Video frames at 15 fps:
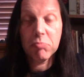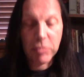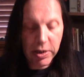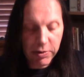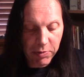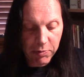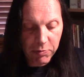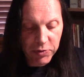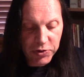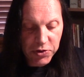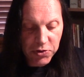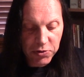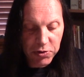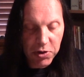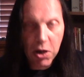Anyway, we
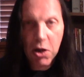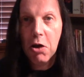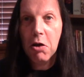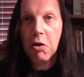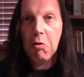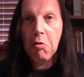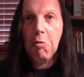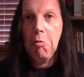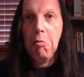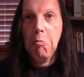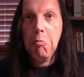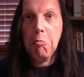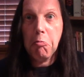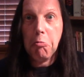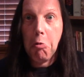shall...
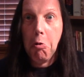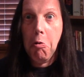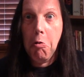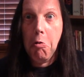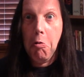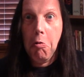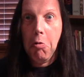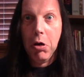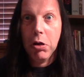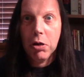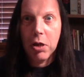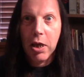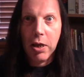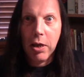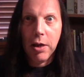
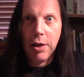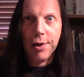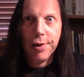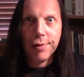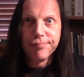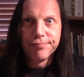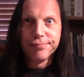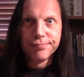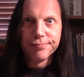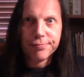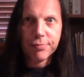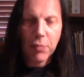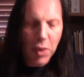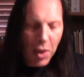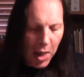
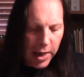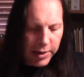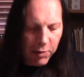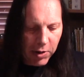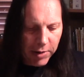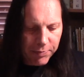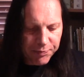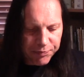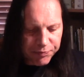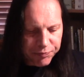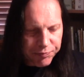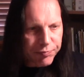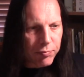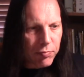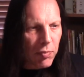Anyway,
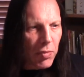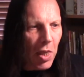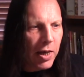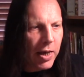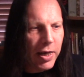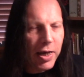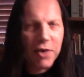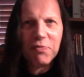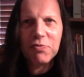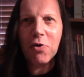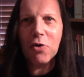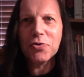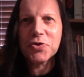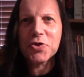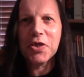
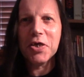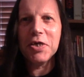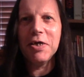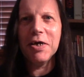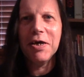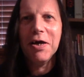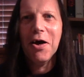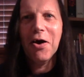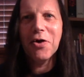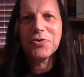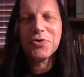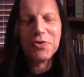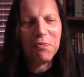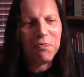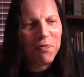onto
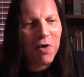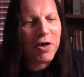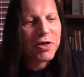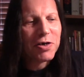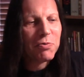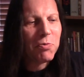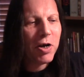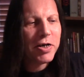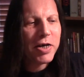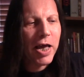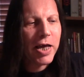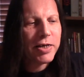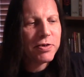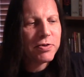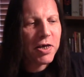the final one,
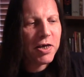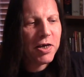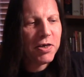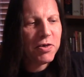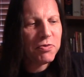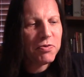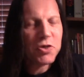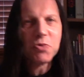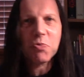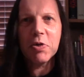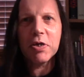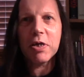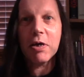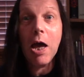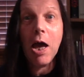and this
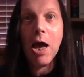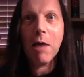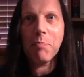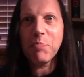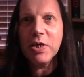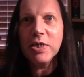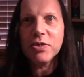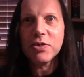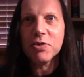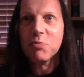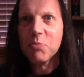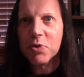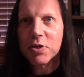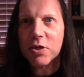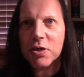week, peated
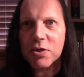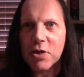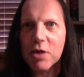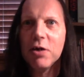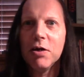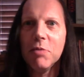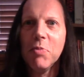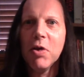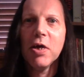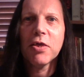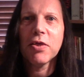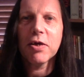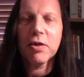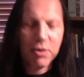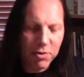whisky time.
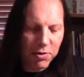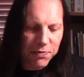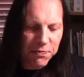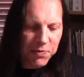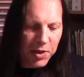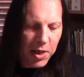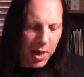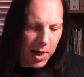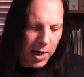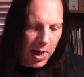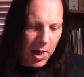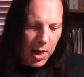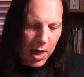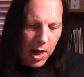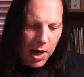Thank God for
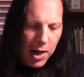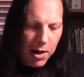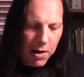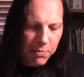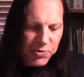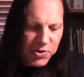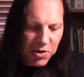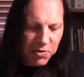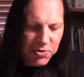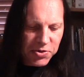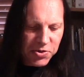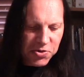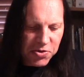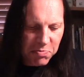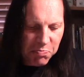that. So
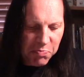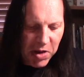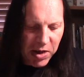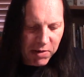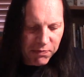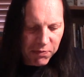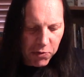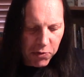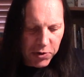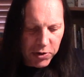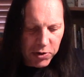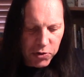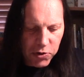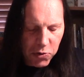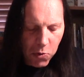this is the
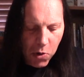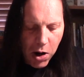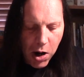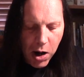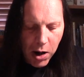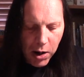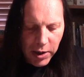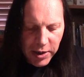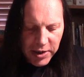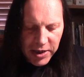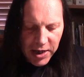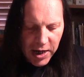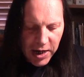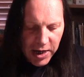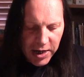Bellevoye Noir,
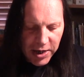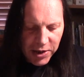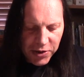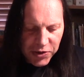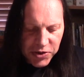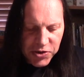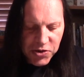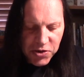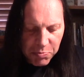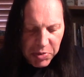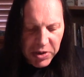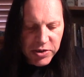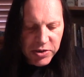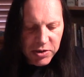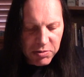and this is a
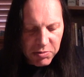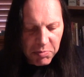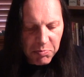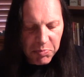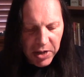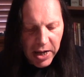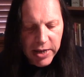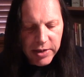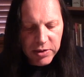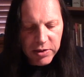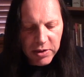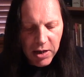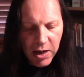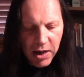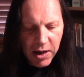peated blend
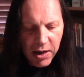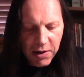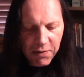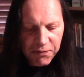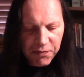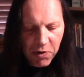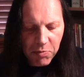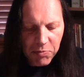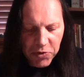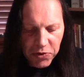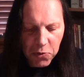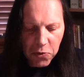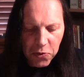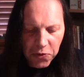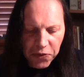from the
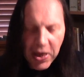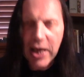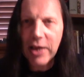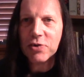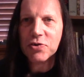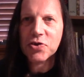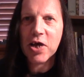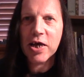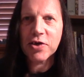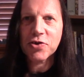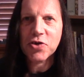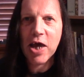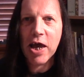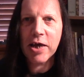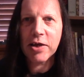North,
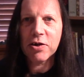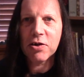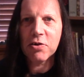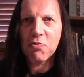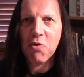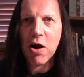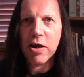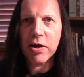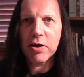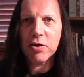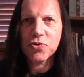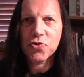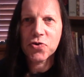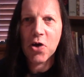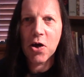Alsace and
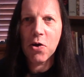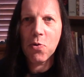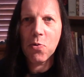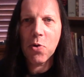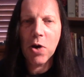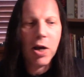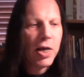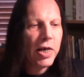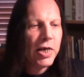Lorraine. So